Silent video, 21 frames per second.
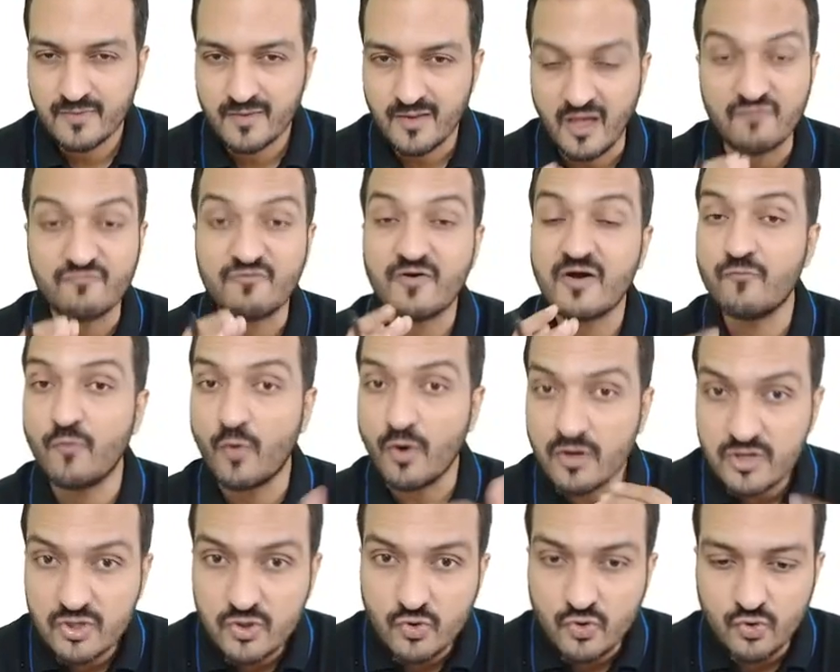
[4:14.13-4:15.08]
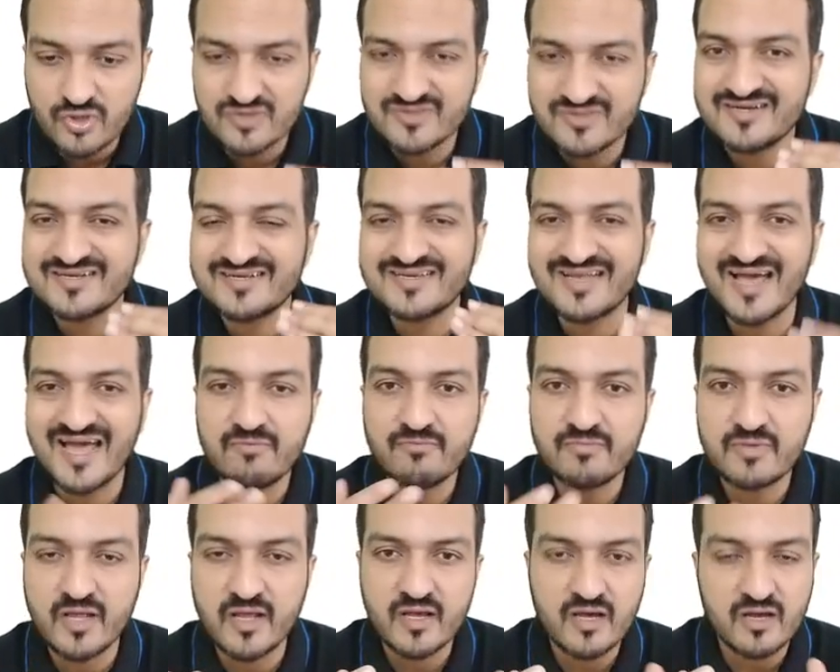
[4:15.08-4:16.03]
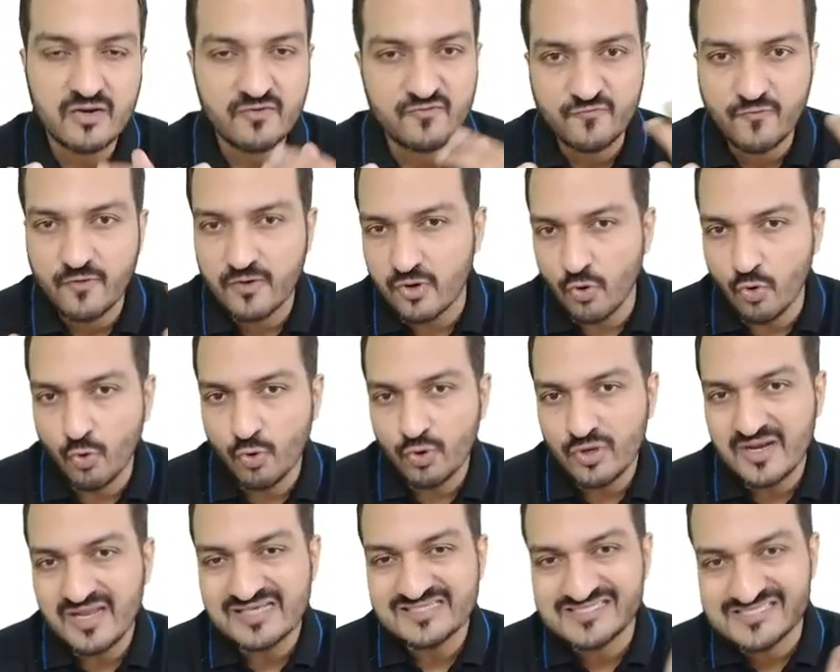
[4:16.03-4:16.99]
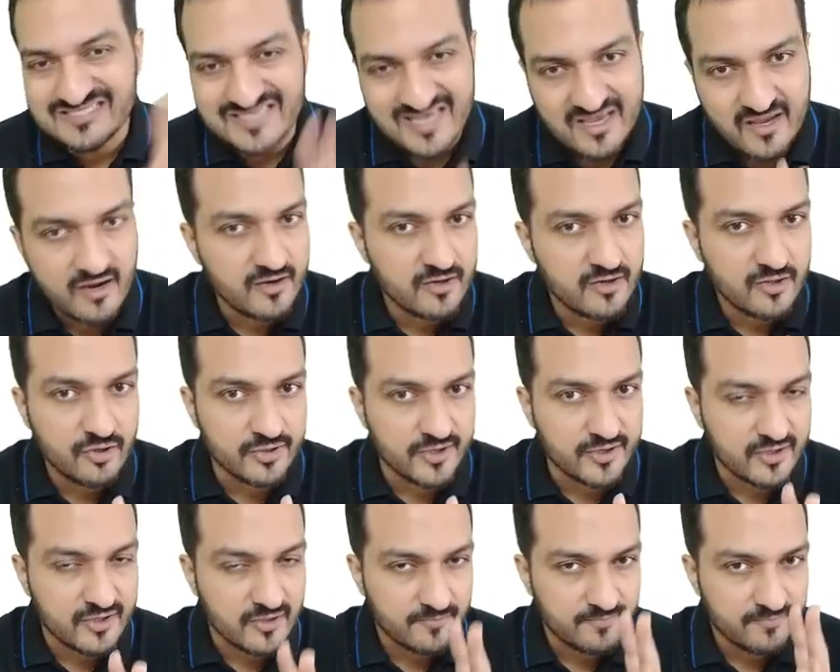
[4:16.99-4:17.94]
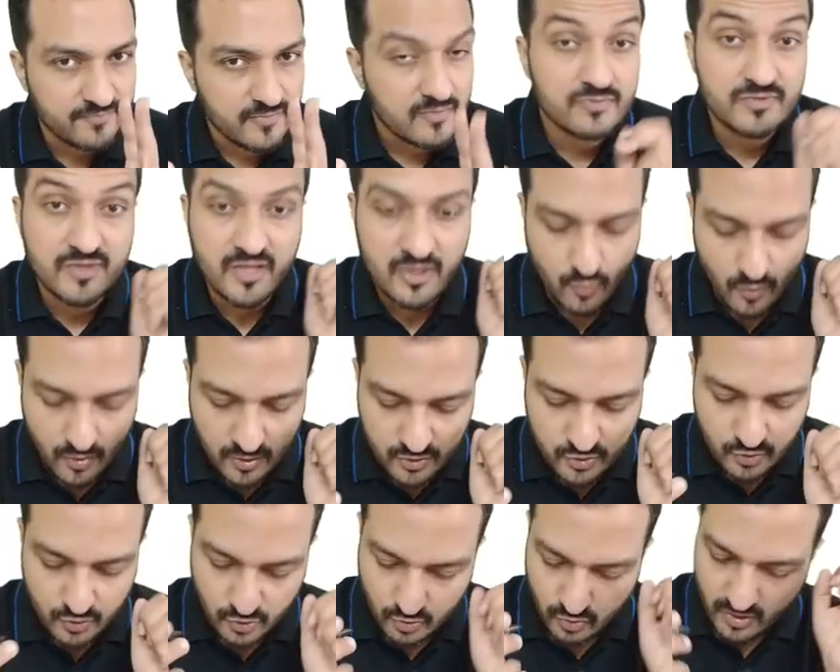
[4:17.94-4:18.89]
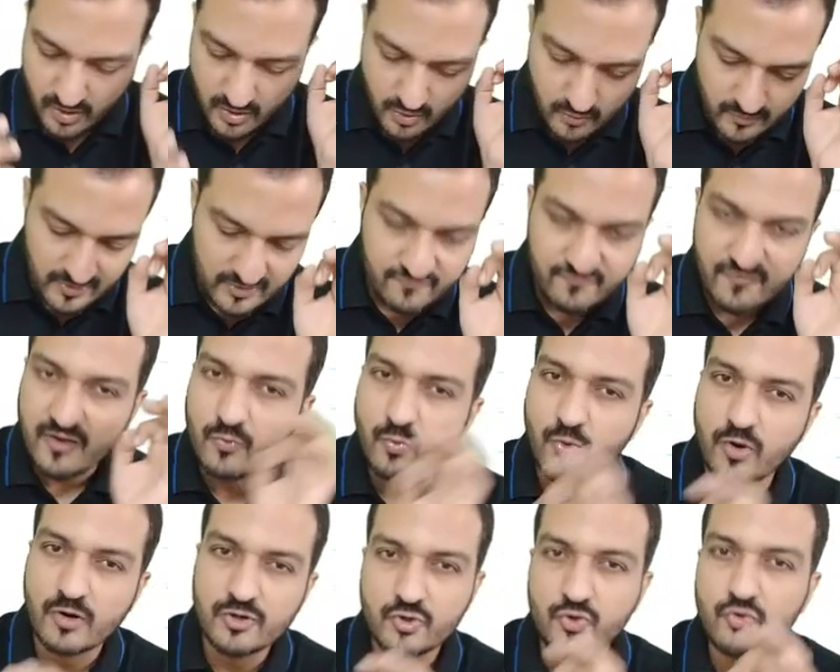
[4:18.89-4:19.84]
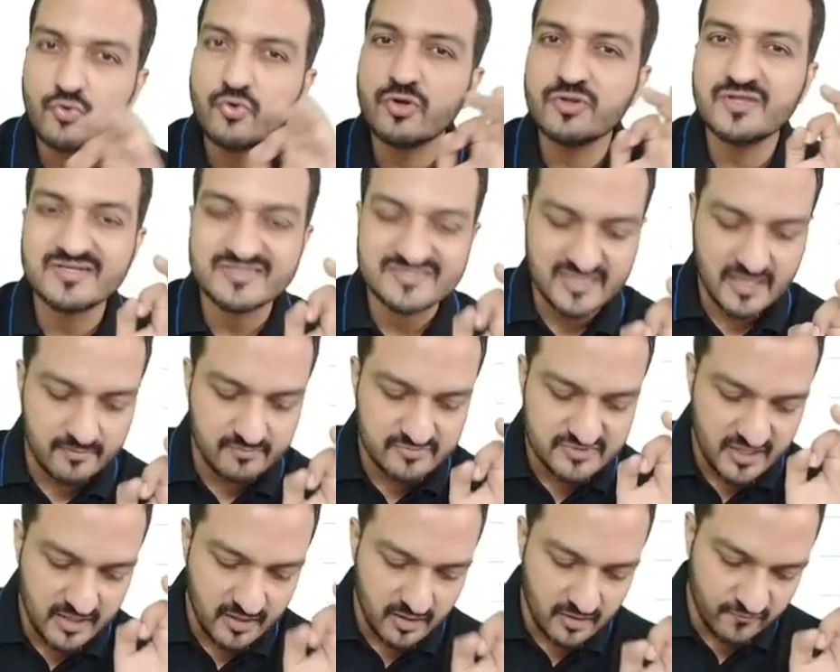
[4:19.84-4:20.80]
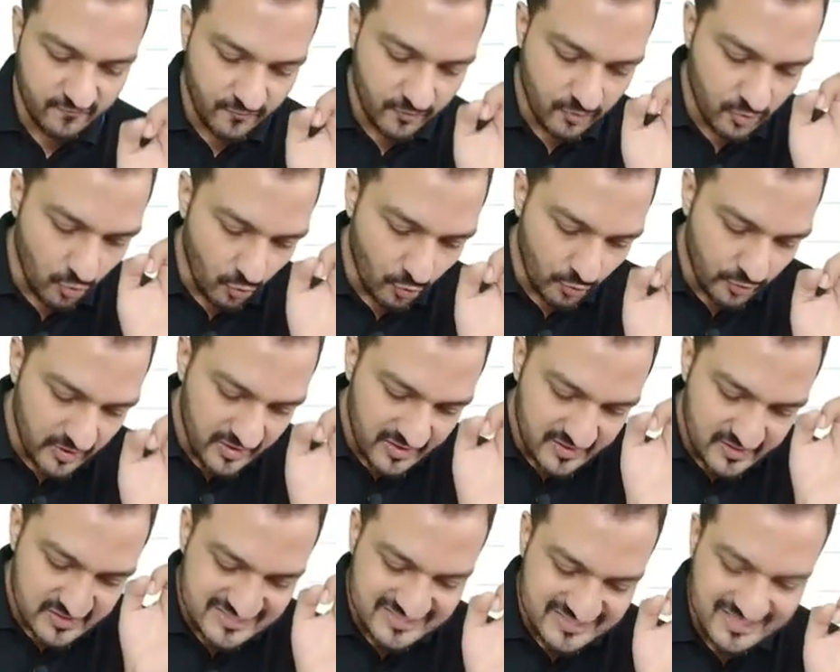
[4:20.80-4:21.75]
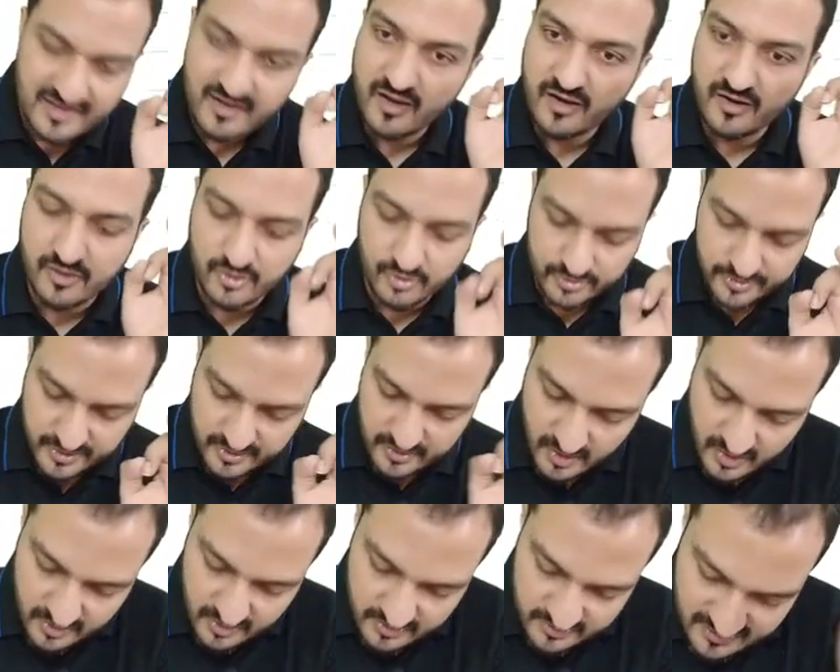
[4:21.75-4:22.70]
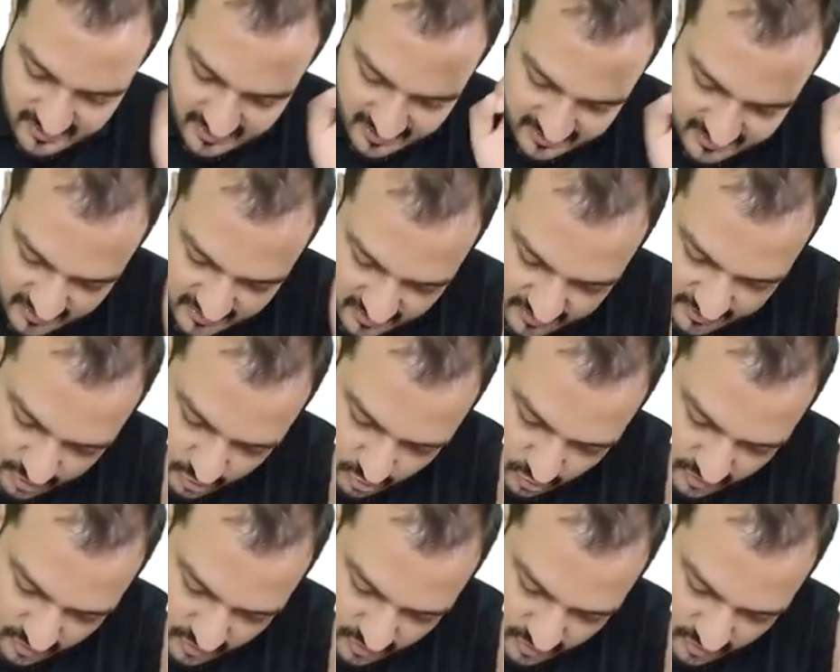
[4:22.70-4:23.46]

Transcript: If I want to know the time taken for only second unit, then what to do? Well, if I want to know the time taken for only the second unit, then I need to